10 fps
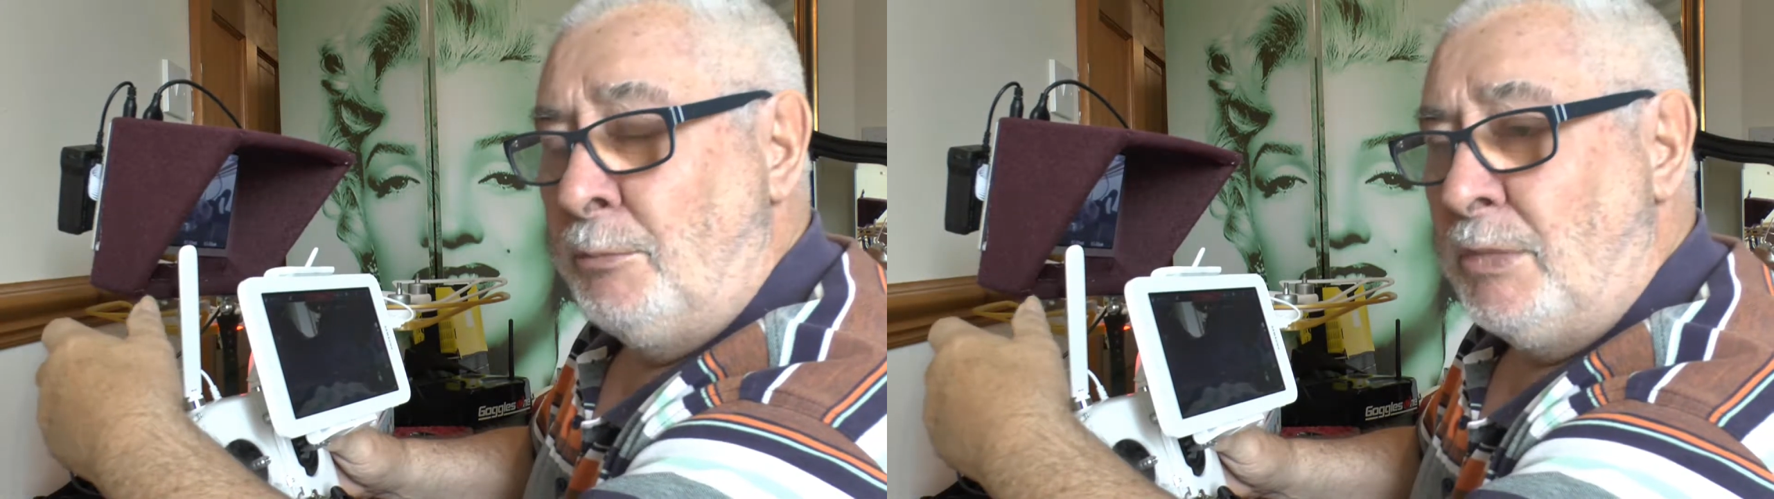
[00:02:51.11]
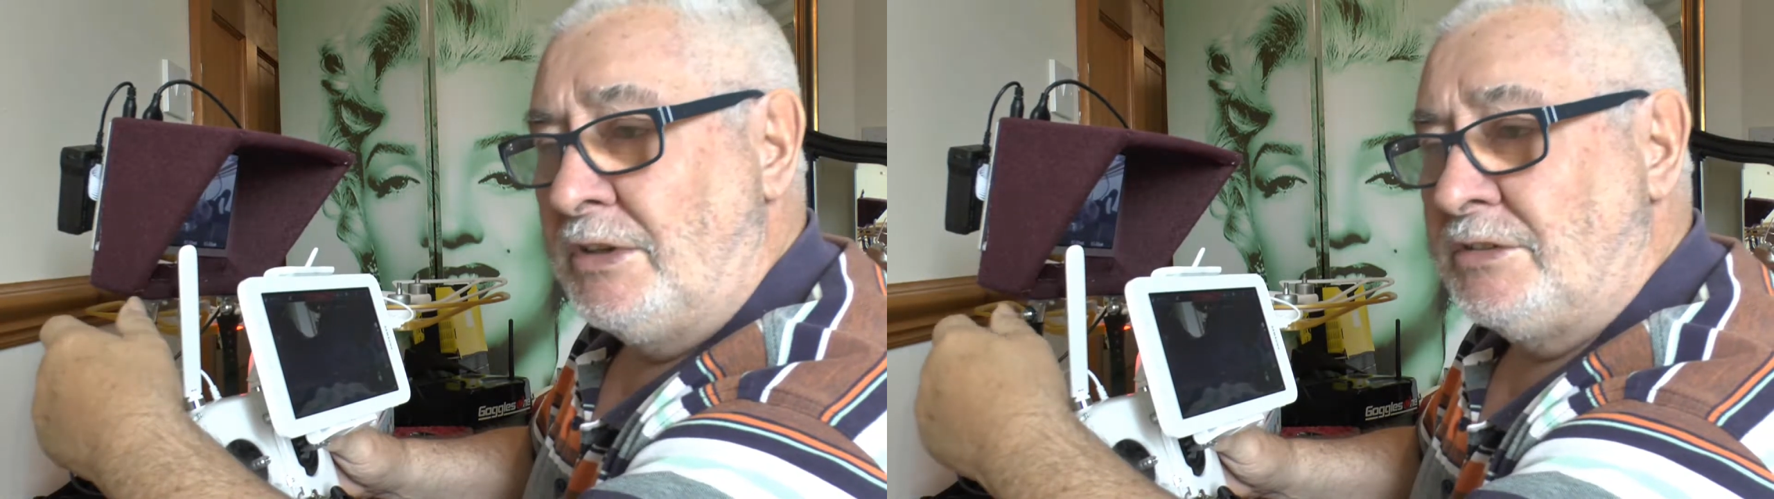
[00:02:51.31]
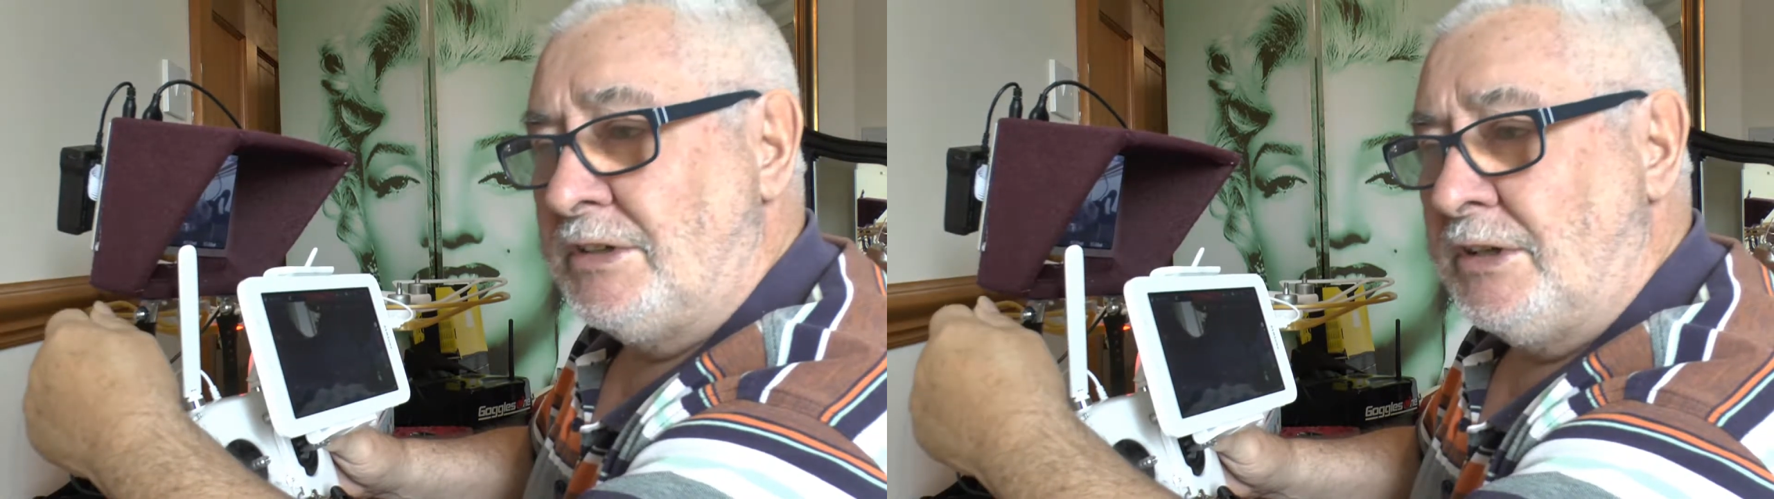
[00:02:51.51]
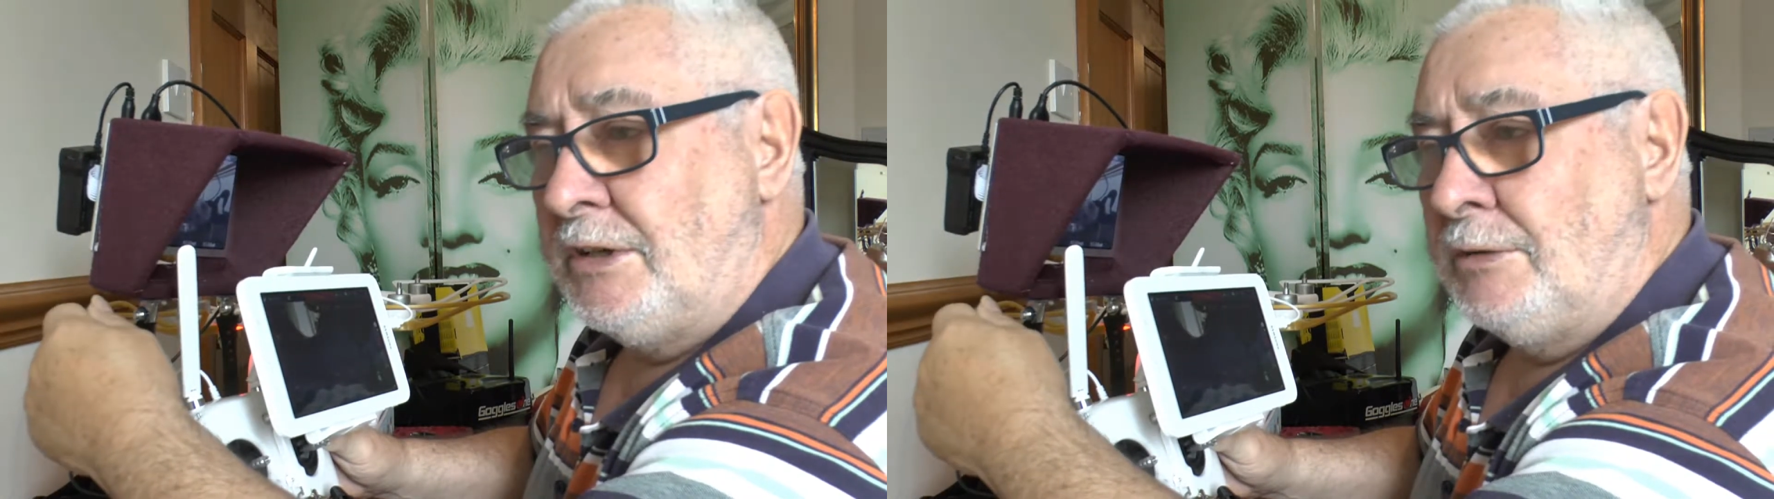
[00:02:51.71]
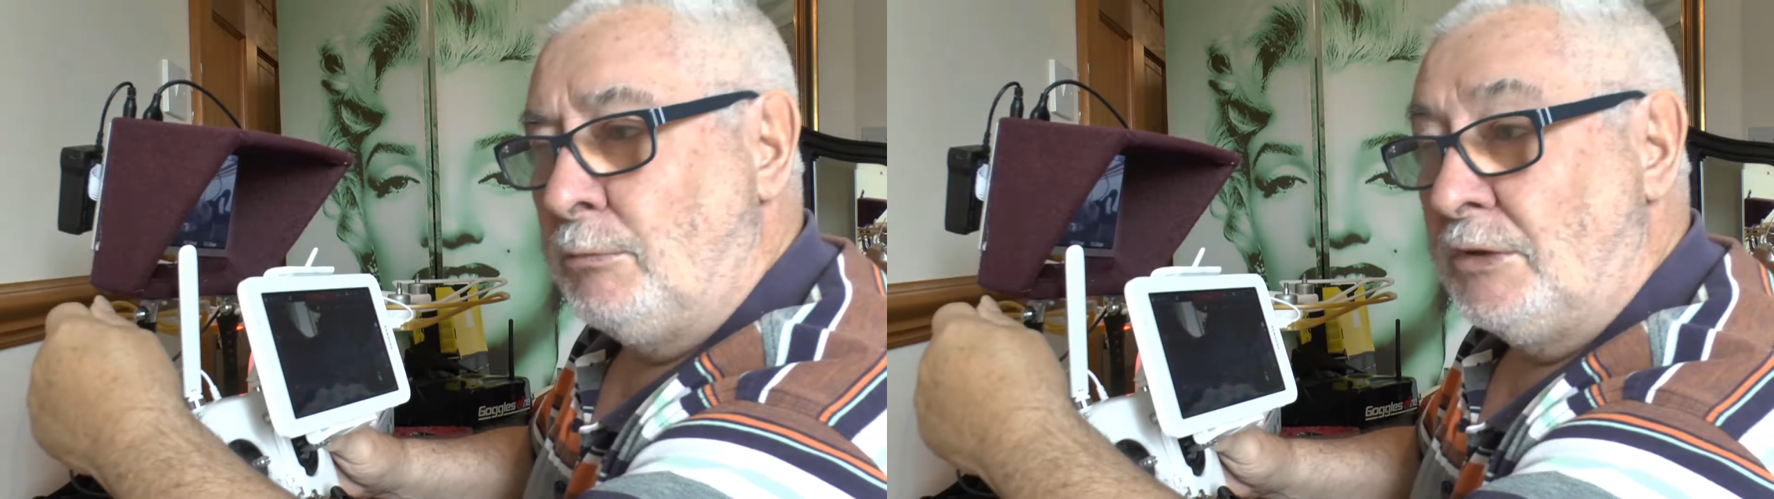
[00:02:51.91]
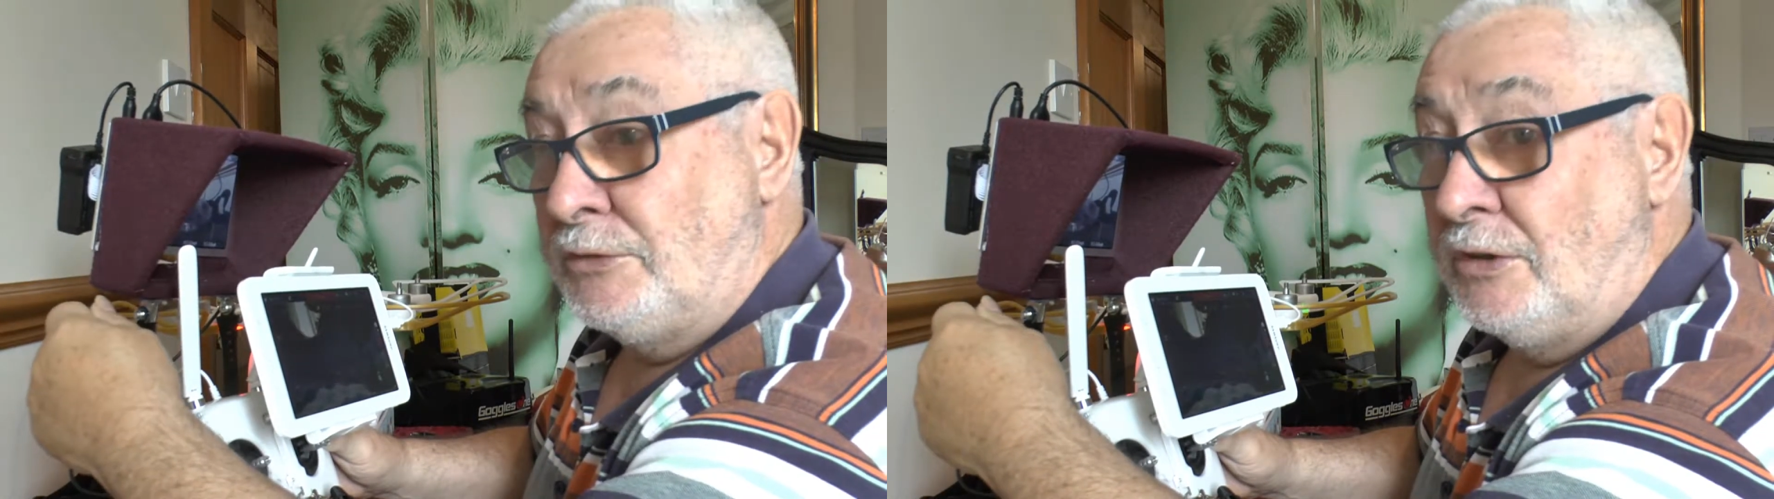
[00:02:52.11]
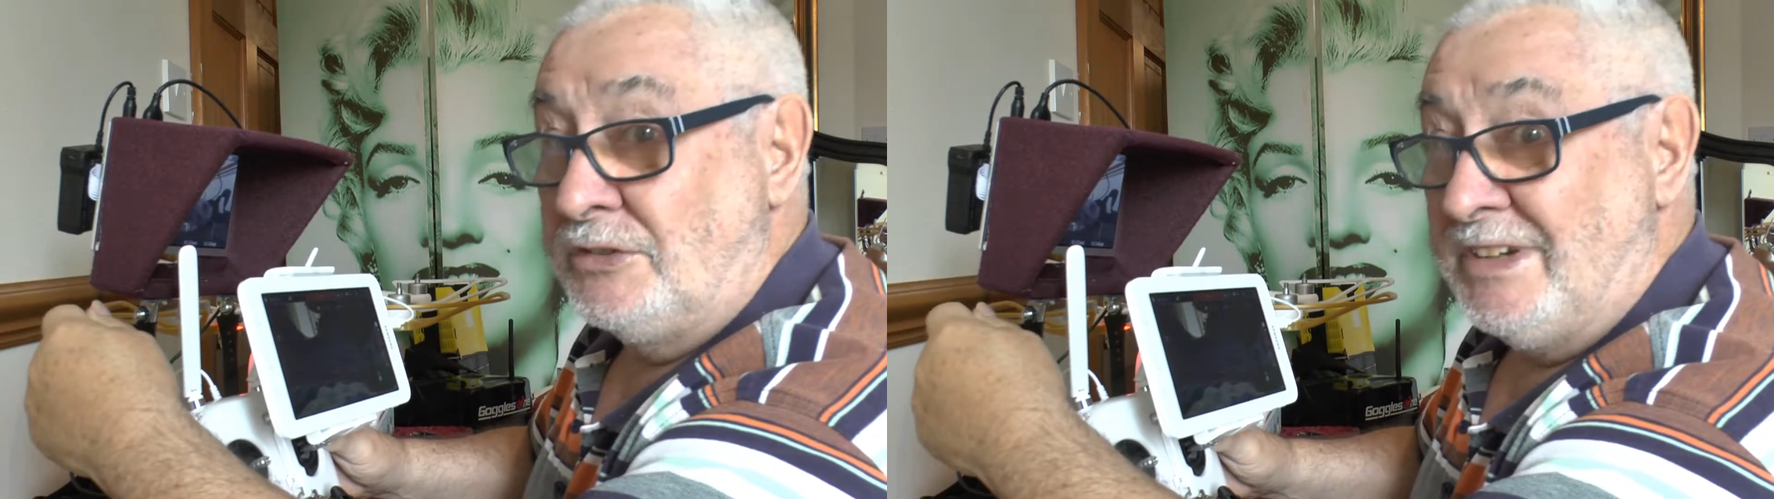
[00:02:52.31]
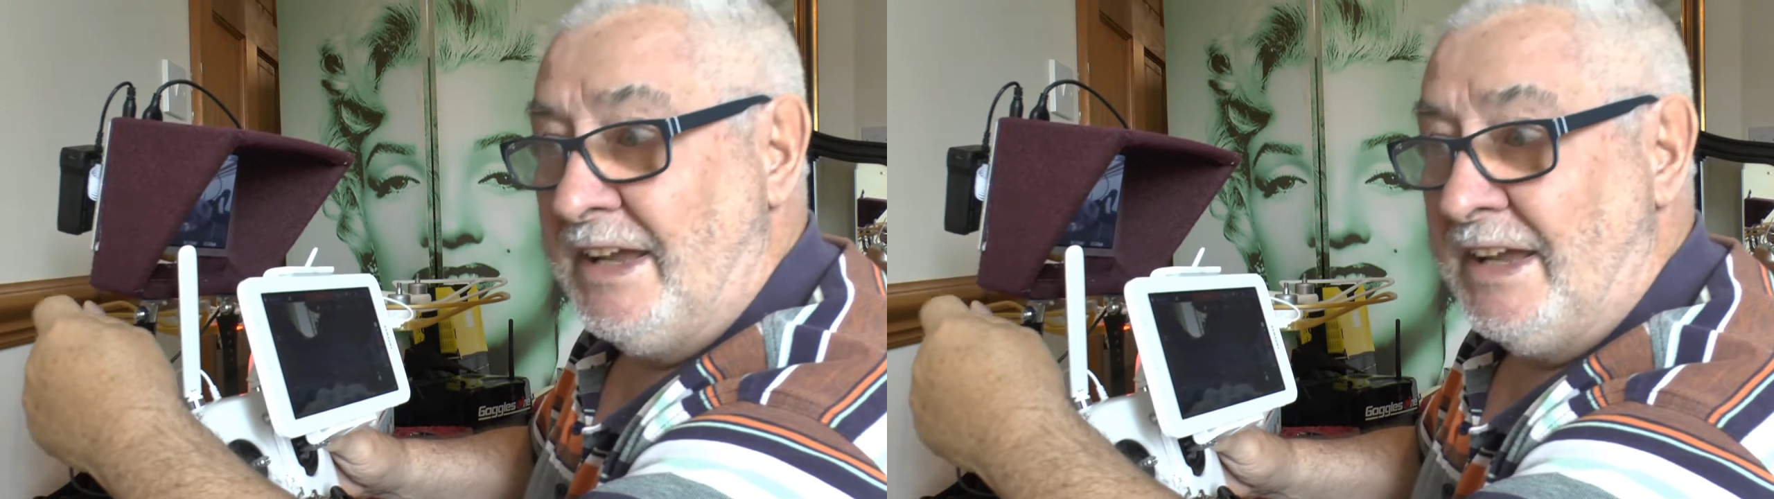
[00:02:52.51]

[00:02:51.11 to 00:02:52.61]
but as long as your